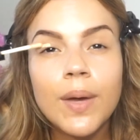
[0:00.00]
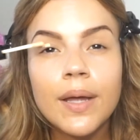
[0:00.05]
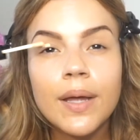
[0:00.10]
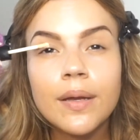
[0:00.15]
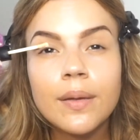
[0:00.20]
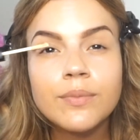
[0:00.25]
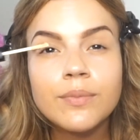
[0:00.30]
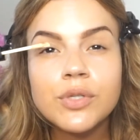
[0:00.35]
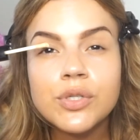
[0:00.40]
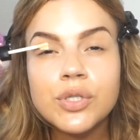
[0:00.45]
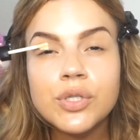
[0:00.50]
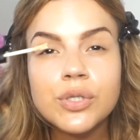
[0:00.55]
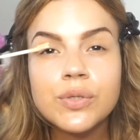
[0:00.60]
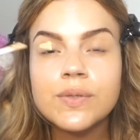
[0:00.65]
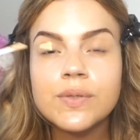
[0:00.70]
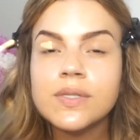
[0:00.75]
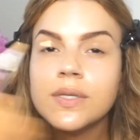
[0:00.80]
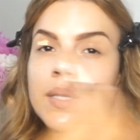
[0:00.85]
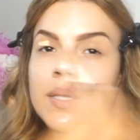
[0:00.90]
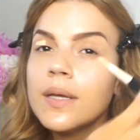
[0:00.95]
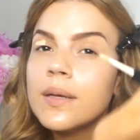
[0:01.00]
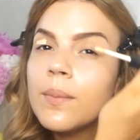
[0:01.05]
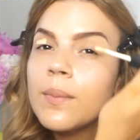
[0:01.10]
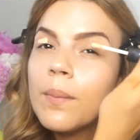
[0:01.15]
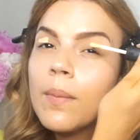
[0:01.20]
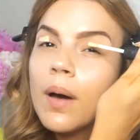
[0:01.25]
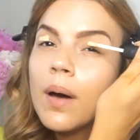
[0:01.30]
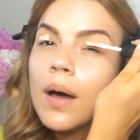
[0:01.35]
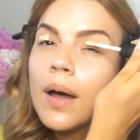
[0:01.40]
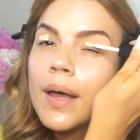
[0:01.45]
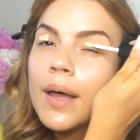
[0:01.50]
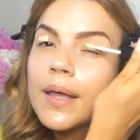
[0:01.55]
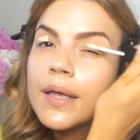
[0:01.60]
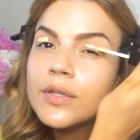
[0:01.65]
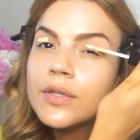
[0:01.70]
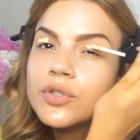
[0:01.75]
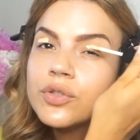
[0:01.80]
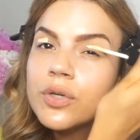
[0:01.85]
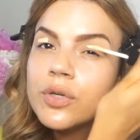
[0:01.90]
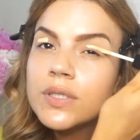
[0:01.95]
and I'm just using my
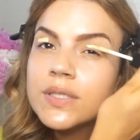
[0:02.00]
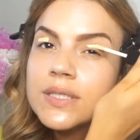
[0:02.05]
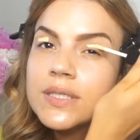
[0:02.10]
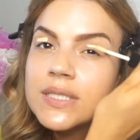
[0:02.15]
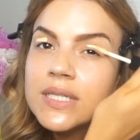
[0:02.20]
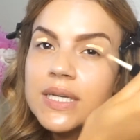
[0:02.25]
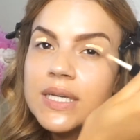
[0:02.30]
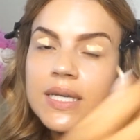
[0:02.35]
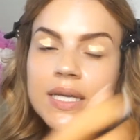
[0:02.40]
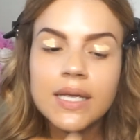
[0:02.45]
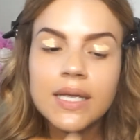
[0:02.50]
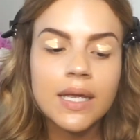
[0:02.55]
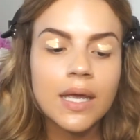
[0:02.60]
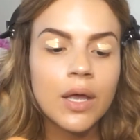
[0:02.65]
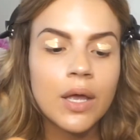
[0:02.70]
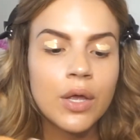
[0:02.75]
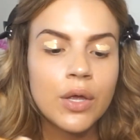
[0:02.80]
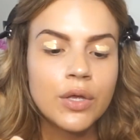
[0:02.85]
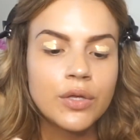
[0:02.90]
trusty